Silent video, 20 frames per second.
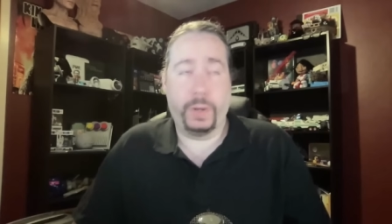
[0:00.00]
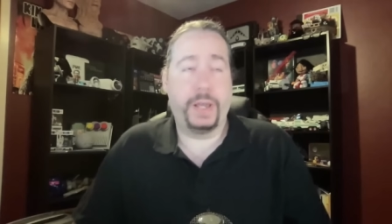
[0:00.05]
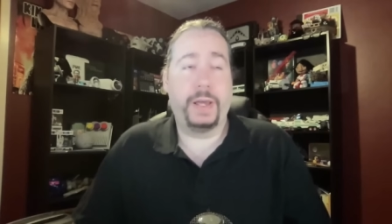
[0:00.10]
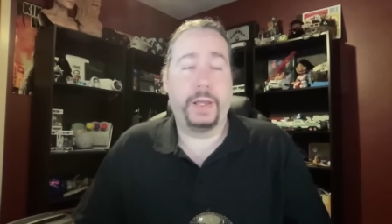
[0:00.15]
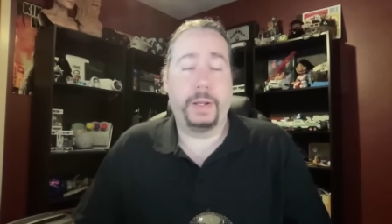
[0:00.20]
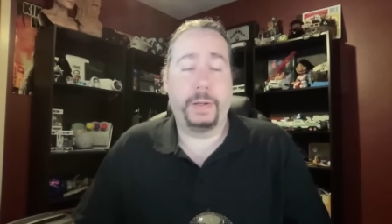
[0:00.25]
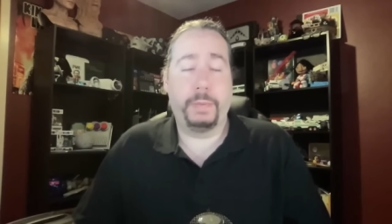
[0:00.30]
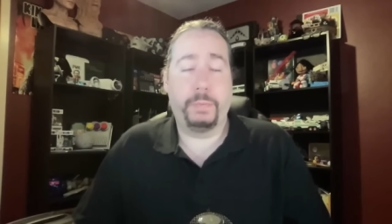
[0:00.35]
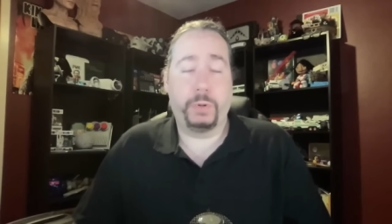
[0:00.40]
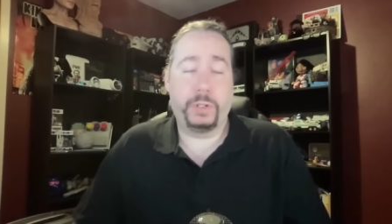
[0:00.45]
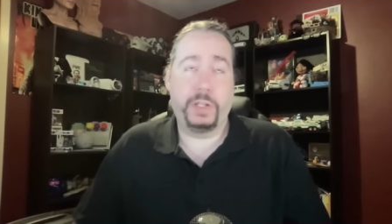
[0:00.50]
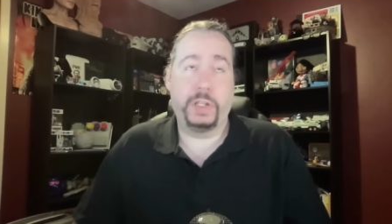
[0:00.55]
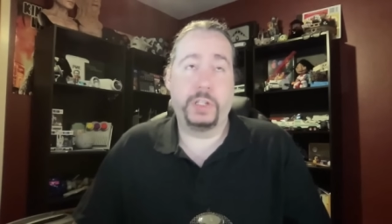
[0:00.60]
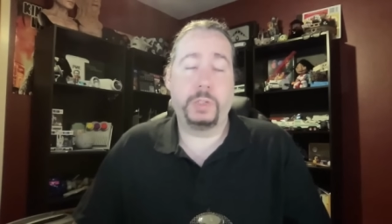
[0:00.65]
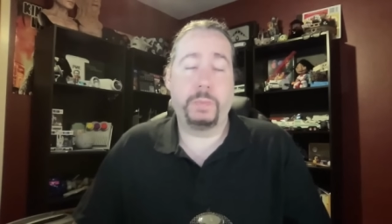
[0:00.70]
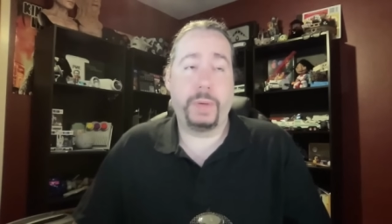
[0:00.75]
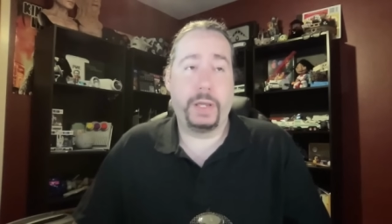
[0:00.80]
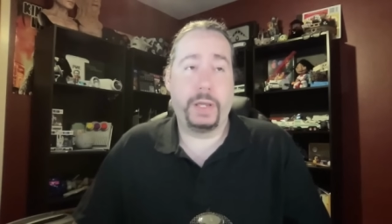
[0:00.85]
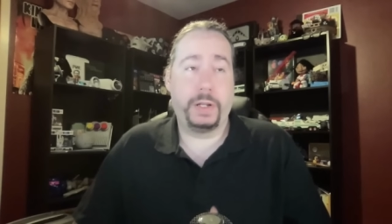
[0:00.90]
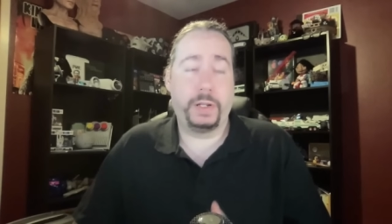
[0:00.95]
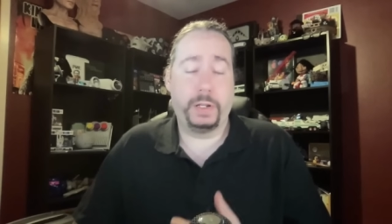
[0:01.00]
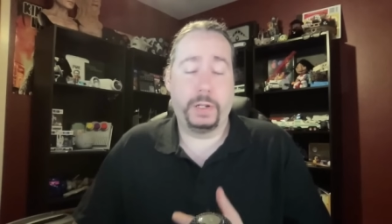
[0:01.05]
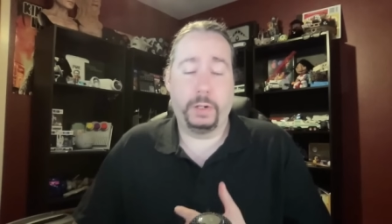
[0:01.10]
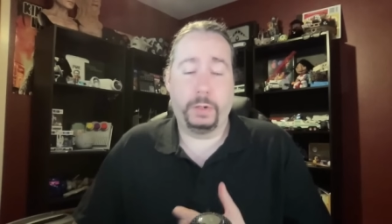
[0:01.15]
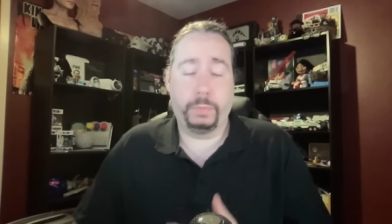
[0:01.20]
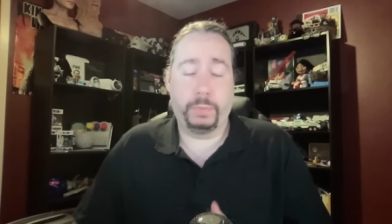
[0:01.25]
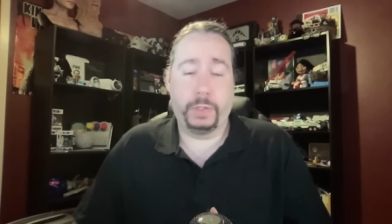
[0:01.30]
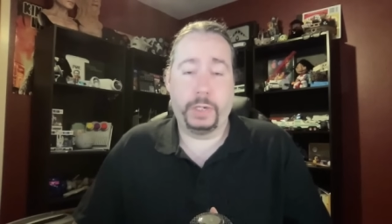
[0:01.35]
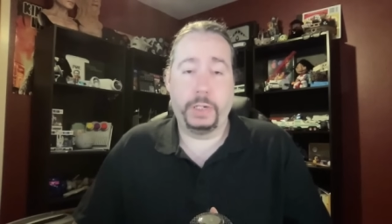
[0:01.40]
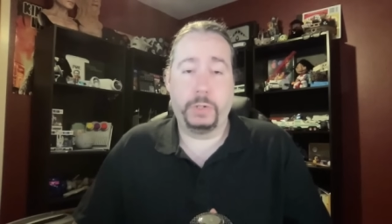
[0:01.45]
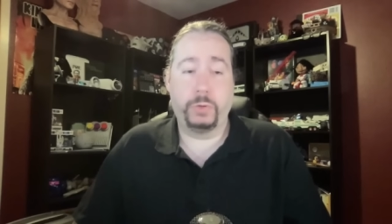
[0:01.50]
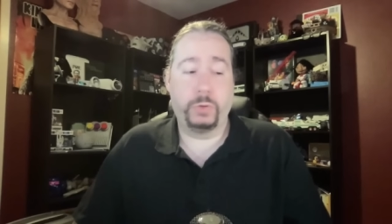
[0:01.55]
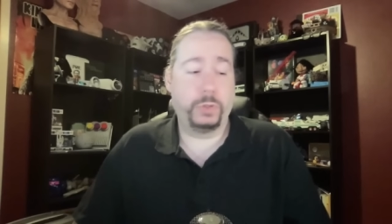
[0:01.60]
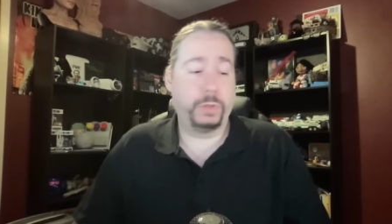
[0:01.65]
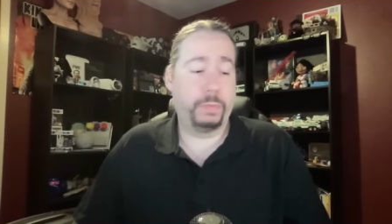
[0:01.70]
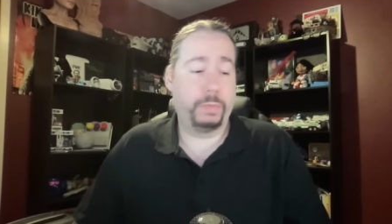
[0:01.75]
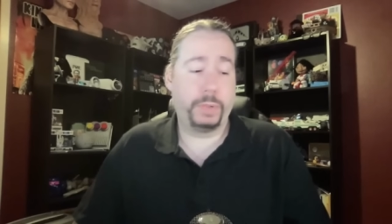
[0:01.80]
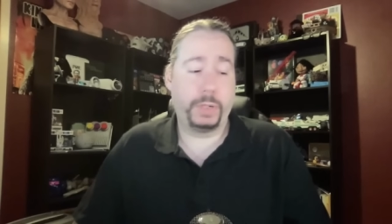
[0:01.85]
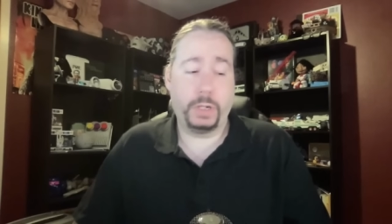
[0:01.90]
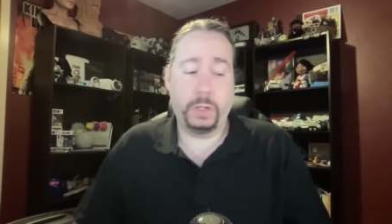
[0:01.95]
read and participated in on
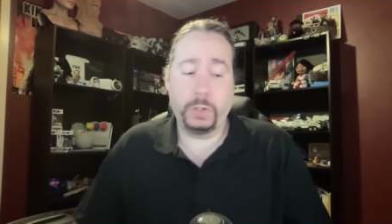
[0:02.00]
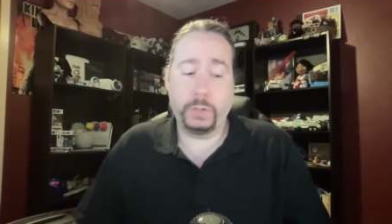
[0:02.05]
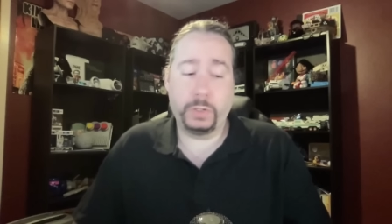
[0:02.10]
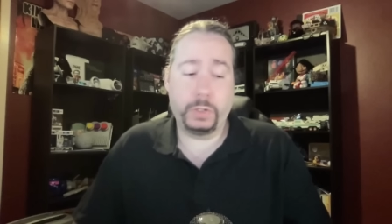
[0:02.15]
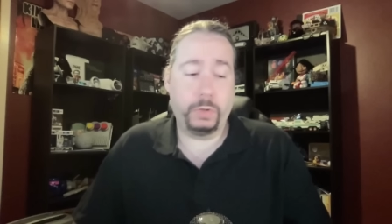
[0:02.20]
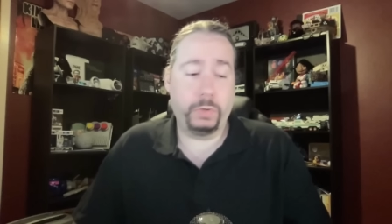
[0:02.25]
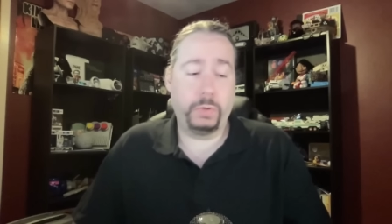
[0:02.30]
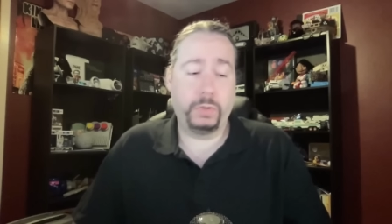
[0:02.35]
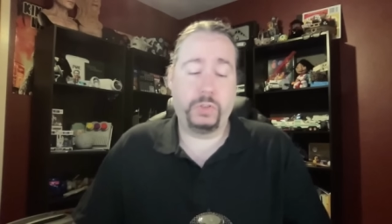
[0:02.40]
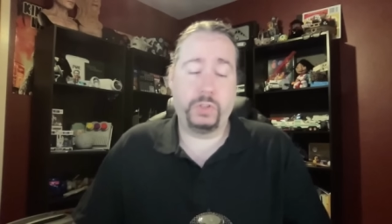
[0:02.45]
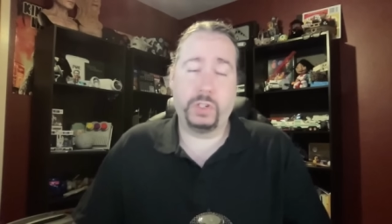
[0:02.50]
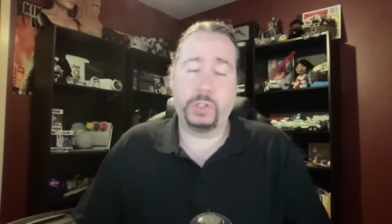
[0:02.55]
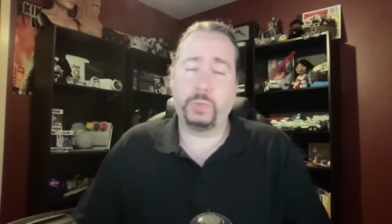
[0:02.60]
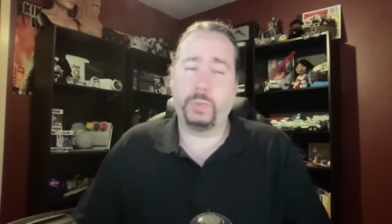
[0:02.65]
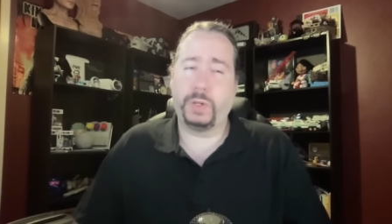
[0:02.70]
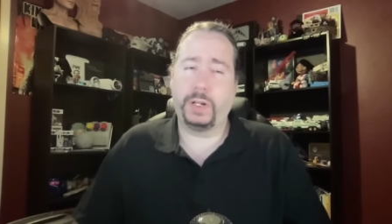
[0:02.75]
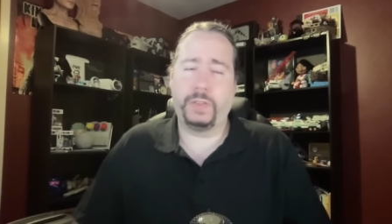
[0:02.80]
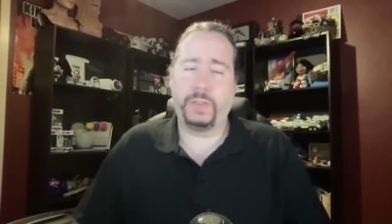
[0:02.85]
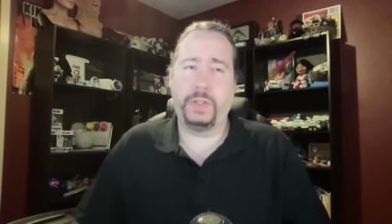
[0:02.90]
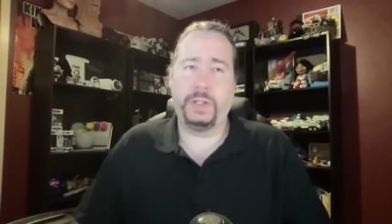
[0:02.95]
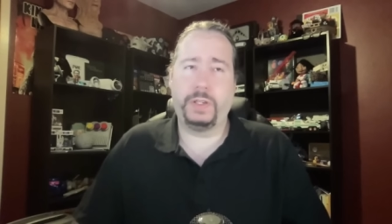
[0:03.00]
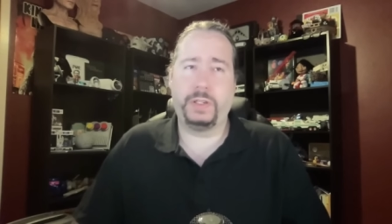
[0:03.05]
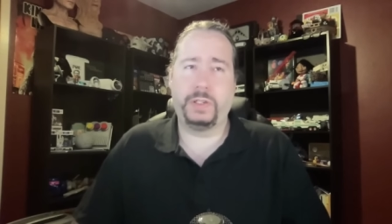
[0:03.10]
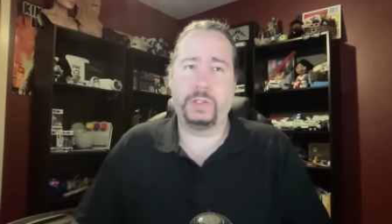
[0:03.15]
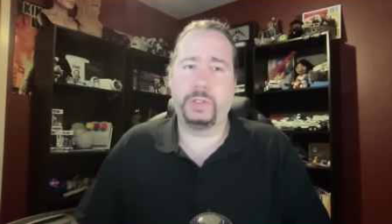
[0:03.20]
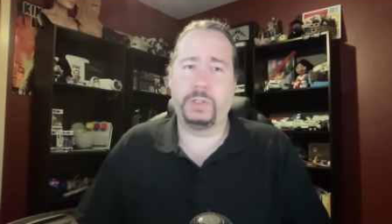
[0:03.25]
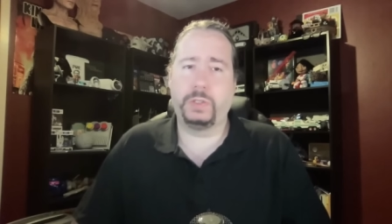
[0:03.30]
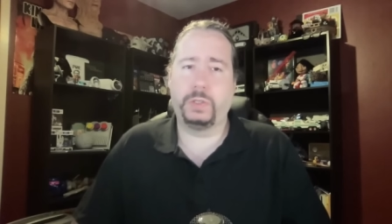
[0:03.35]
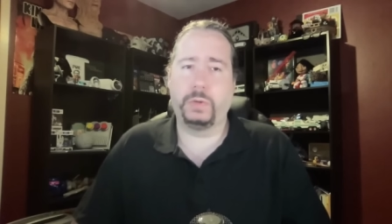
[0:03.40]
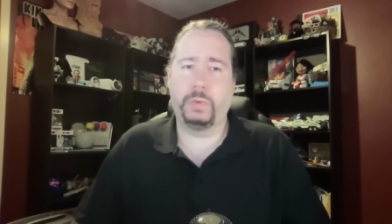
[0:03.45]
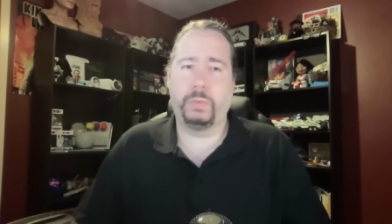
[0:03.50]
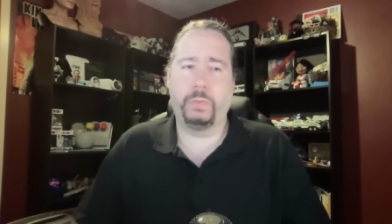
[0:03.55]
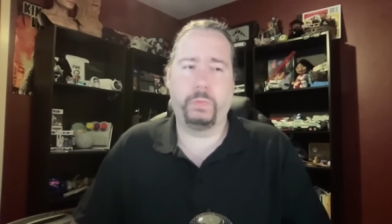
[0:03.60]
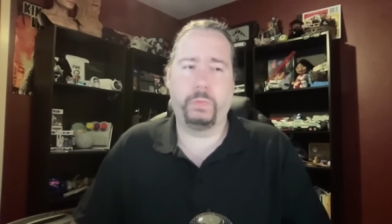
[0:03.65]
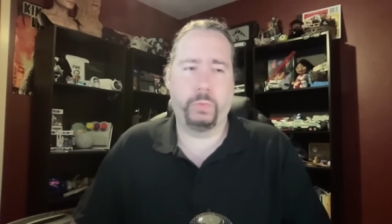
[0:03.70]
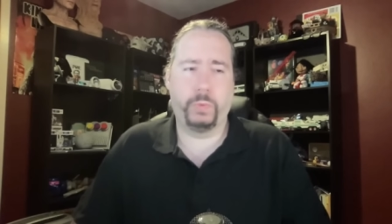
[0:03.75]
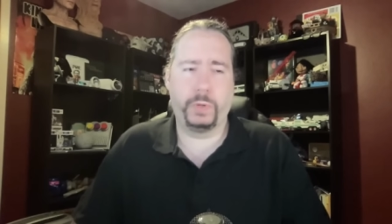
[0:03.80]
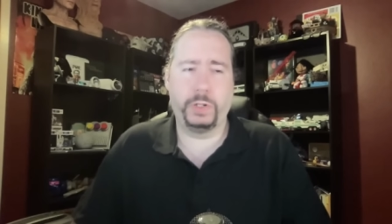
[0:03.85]
plagiarism but also just what i think is the